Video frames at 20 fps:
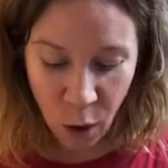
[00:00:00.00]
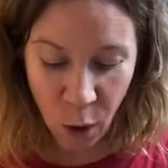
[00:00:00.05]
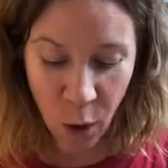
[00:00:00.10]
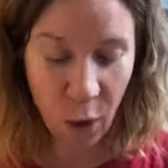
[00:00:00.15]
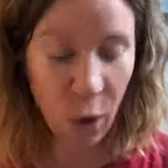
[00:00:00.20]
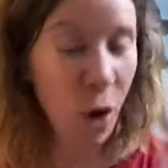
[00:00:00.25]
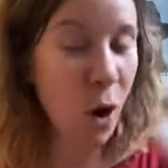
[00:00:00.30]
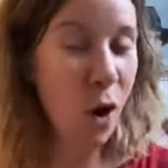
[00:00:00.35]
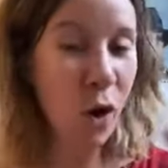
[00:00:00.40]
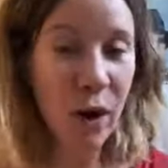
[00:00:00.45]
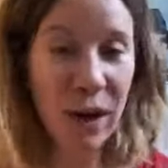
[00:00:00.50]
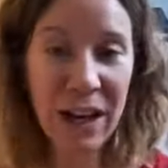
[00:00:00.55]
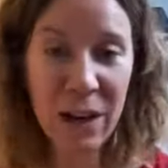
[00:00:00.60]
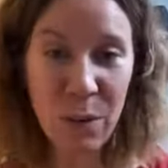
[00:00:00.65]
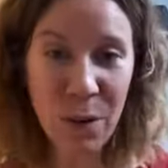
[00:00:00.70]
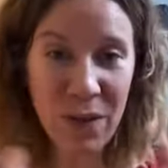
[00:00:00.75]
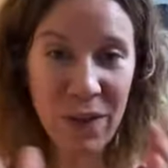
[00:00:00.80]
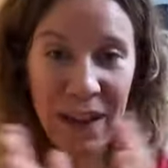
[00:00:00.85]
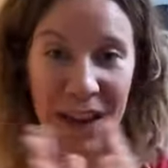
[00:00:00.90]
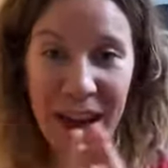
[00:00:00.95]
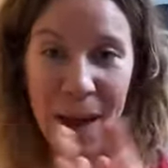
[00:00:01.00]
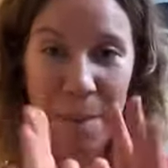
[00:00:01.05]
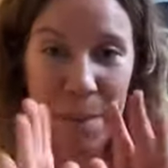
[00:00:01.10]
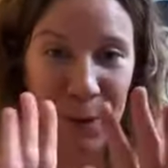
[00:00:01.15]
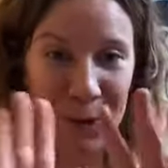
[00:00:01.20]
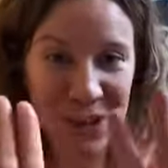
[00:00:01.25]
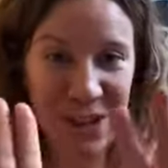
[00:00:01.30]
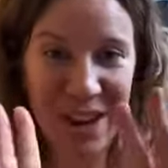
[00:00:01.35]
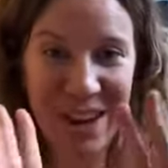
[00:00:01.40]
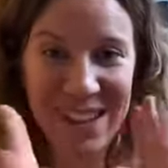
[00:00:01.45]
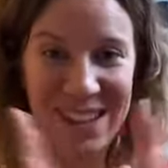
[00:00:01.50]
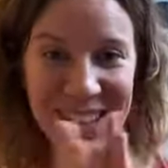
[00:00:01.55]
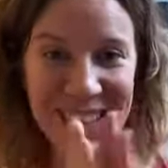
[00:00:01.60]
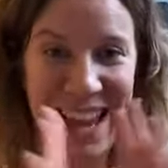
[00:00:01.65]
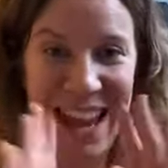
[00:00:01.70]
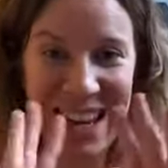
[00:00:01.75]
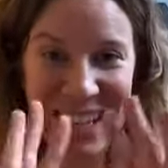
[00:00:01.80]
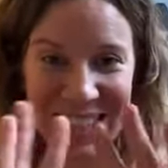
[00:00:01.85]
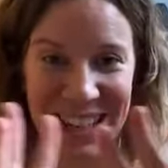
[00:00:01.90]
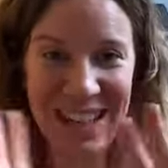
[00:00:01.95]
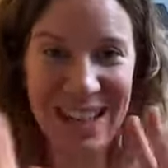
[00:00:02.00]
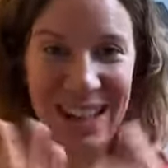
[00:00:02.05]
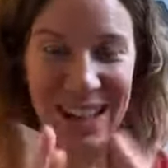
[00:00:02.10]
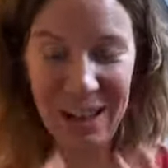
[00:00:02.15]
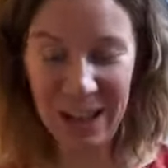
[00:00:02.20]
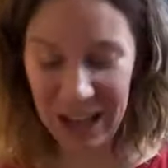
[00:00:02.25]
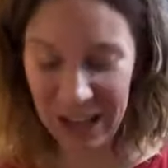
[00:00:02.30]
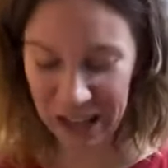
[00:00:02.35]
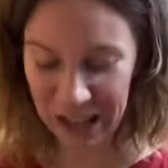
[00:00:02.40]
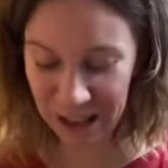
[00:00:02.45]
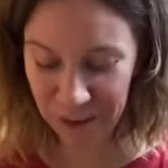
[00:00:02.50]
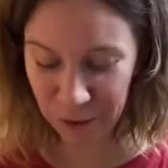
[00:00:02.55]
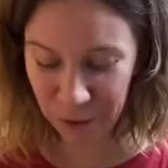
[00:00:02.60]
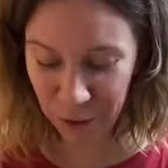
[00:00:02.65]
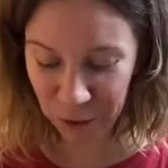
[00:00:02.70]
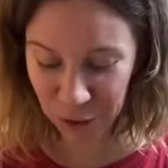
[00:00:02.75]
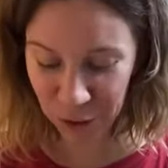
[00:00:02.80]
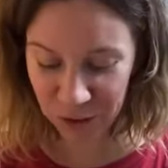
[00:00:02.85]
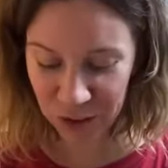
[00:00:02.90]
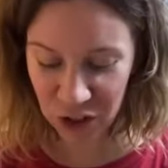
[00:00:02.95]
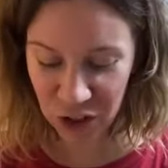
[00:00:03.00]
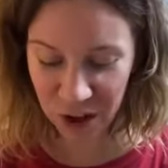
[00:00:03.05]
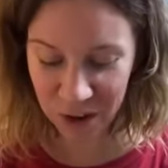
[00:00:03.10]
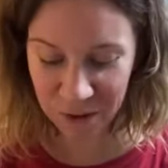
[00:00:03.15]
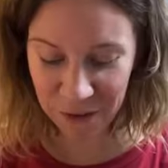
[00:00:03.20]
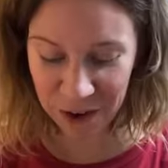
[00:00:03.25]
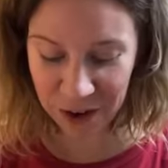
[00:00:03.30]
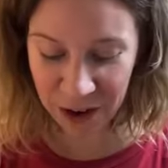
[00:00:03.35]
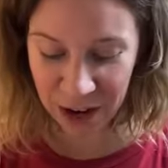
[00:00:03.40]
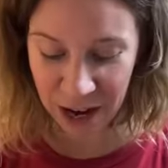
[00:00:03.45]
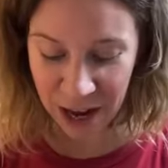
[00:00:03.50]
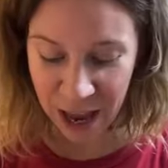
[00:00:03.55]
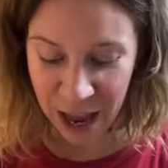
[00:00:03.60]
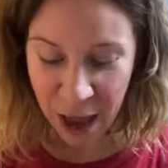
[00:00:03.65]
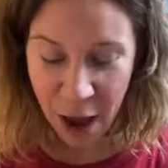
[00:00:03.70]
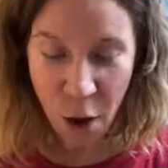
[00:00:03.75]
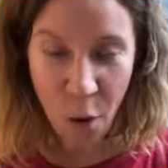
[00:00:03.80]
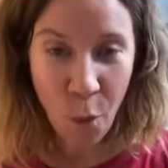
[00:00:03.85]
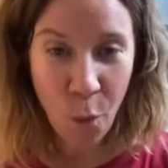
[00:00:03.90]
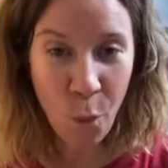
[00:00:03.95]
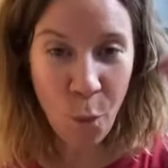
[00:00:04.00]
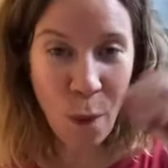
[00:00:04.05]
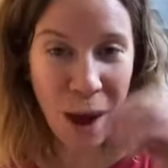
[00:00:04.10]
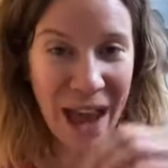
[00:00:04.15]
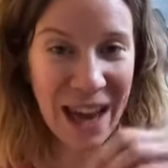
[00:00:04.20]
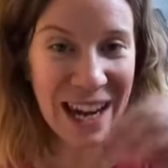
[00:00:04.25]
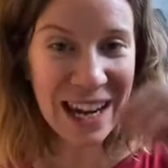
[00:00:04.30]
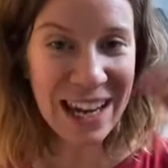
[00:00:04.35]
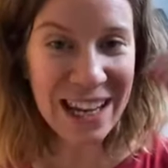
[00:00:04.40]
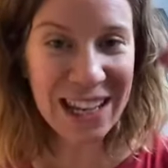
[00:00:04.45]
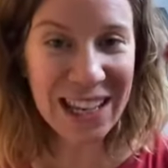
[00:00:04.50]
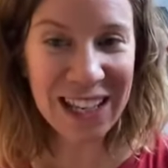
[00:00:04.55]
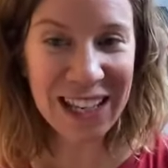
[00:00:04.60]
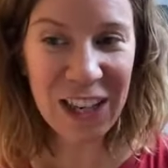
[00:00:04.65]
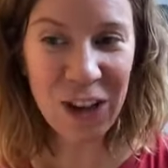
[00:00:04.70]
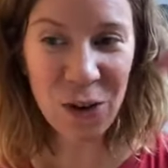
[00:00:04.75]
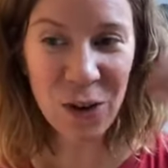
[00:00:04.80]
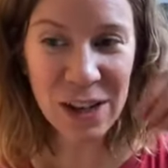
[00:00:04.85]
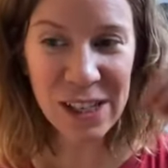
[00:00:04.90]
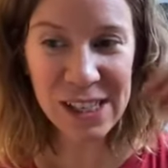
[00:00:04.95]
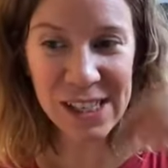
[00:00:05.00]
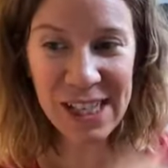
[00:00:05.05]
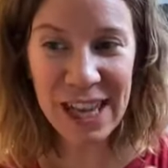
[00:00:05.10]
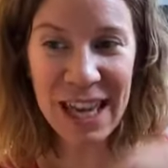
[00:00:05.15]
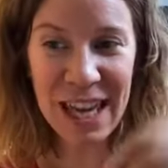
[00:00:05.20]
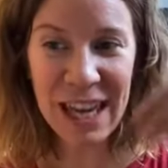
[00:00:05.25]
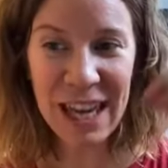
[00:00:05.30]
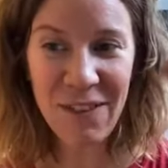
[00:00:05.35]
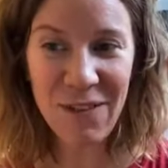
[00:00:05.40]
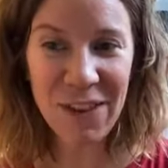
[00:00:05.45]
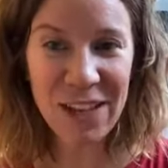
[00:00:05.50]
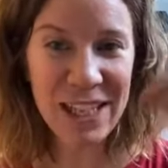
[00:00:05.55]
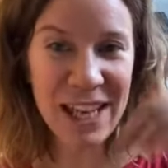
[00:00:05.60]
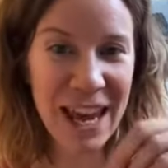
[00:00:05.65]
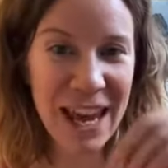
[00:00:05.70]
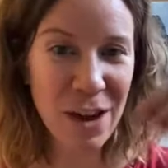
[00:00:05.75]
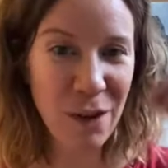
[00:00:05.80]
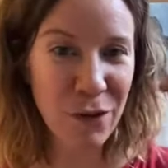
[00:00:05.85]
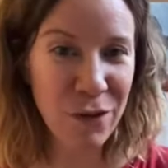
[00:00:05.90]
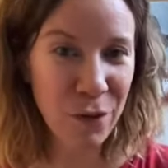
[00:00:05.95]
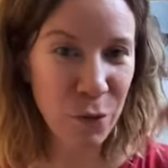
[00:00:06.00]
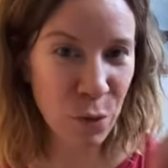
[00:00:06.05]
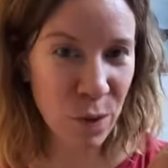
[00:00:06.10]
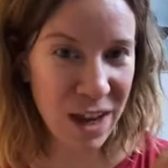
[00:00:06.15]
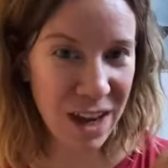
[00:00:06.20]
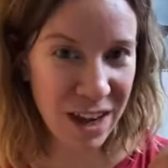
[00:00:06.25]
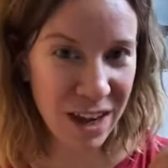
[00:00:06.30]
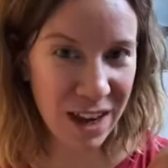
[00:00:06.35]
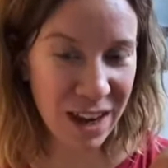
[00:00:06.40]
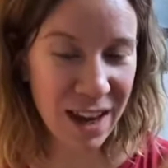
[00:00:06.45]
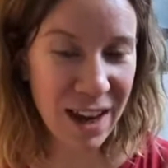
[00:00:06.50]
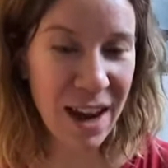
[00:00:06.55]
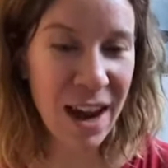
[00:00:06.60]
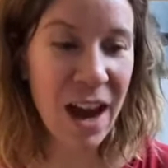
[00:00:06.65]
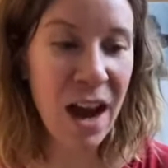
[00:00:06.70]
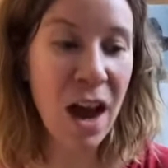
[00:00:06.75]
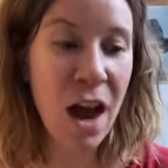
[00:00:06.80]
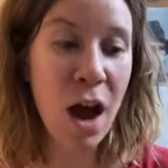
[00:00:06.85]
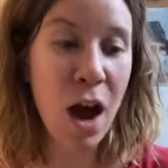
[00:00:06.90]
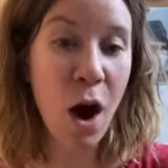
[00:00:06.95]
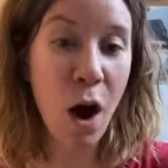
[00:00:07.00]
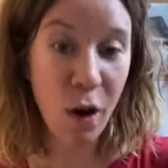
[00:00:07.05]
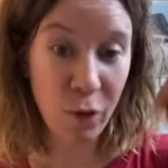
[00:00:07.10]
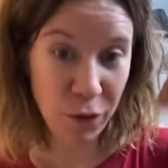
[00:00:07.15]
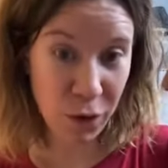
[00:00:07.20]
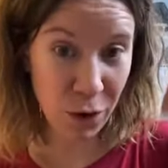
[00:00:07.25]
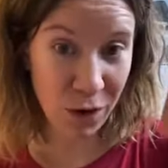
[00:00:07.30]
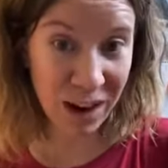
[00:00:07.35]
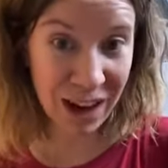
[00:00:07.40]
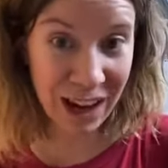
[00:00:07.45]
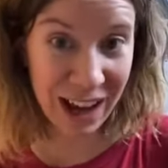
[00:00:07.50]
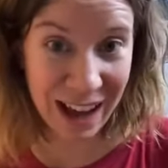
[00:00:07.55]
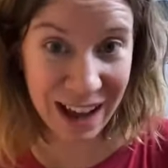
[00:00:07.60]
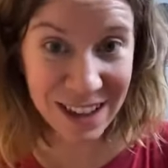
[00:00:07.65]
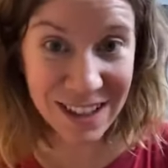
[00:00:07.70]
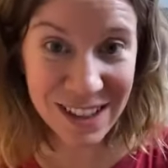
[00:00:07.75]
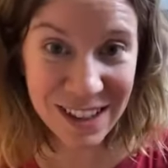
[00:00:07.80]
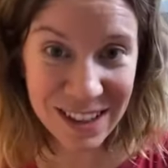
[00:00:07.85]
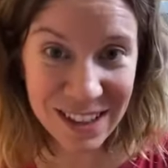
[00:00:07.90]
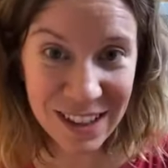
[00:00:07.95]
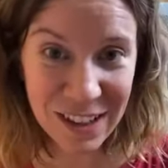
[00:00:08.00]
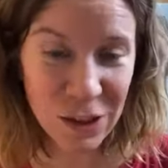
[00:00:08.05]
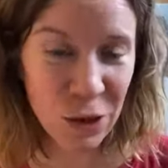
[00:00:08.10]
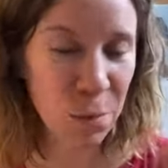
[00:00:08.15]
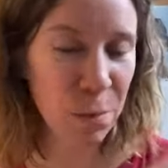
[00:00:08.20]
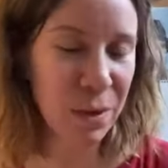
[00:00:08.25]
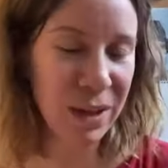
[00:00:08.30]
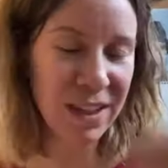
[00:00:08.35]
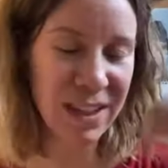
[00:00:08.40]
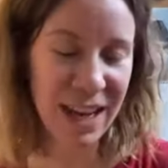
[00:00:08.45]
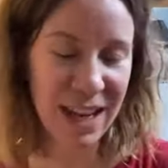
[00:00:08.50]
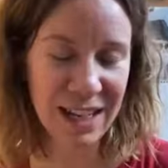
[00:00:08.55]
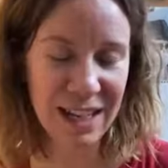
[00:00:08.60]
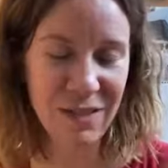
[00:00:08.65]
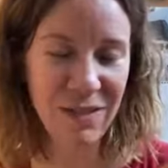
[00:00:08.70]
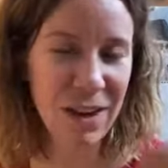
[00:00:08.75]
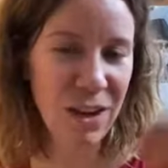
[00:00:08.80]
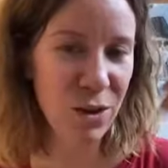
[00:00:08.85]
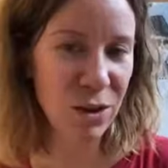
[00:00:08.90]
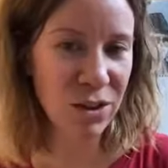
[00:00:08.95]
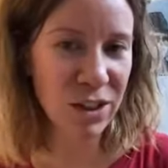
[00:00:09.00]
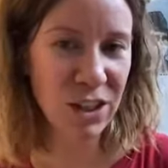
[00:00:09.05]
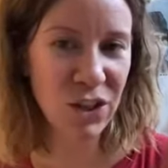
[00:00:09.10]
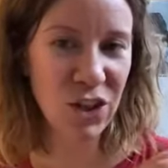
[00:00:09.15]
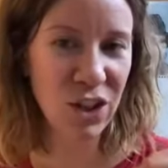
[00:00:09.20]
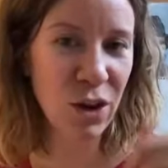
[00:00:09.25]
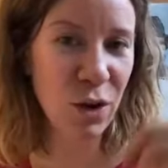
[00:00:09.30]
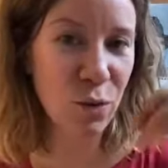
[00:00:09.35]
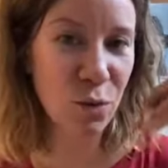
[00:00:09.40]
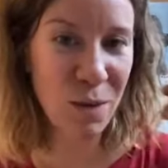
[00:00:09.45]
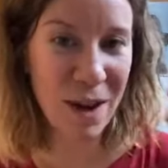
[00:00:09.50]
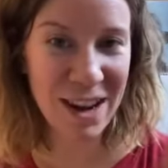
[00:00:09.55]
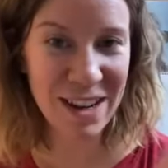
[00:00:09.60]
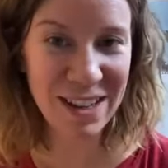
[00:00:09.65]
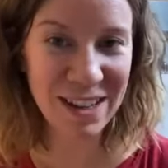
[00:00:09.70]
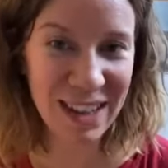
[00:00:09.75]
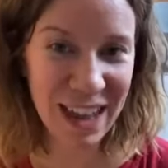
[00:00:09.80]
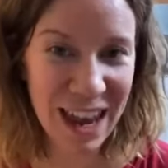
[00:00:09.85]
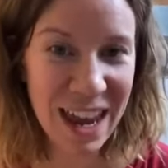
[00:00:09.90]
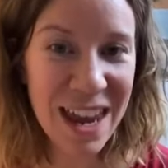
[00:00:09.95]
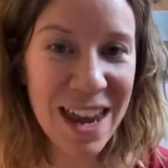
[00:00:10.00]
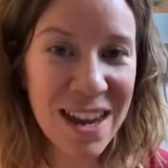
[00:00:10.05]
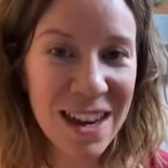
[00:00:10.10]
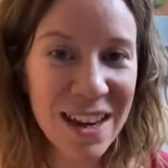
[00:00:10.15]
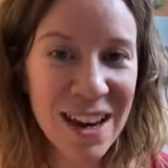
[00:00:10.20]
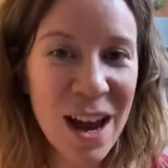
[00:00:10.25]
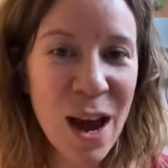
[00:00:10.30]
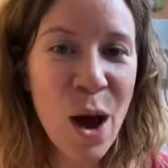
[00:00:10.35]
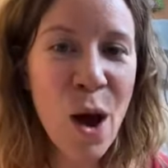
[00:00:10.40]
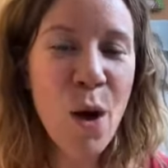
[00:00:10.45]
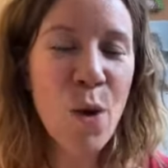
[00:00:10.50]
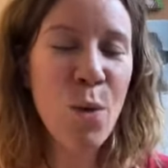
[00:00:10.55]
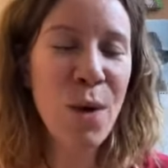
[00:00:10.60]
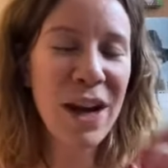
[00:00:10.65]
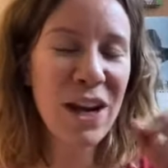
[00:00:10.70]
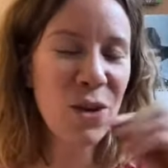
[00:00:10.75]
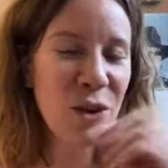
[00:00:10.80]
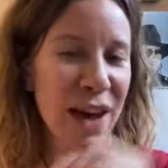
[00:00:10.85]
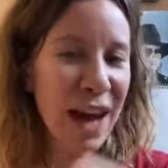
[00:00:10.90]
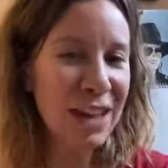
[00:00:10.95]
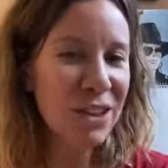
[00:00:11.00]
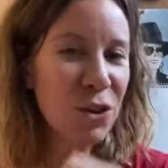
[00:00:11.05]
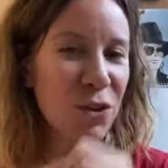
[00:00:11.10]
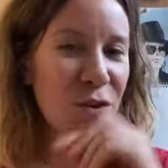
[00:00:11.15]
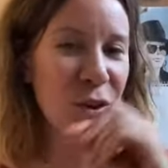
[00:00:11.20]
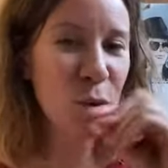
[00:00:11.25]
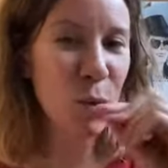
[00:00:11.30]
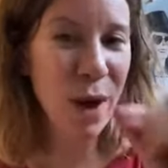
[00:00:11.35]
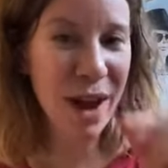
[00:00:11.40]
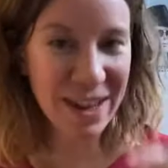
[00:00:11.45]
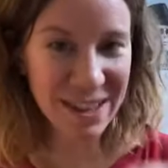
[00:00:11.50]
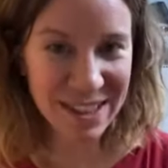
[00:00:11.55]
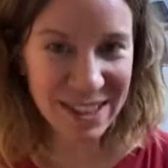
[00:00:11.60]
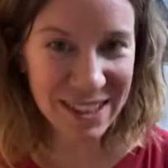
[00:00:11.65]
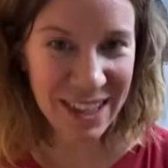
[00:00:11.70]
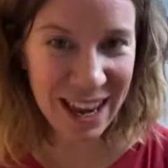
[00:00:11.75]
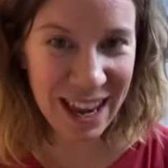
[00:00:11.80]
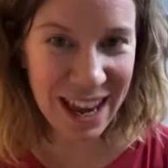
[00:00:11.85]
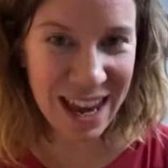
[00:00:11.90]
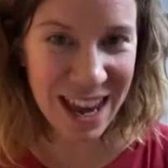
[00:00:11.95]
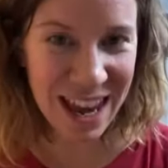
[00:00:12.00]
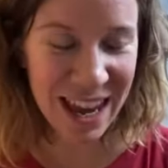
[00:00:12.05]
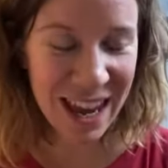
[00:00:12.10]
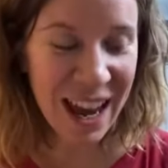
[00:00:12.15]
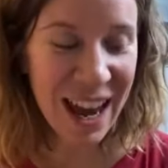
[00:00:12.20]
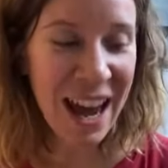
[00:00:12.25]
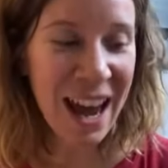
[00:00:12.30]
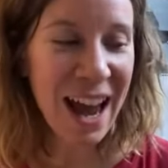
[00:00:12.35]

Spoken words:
or only when the couples are standing in front of each other, when you're singing the day of the week of your class, so pretending that you're teaching on Wednesday, when you get to the Wednesday,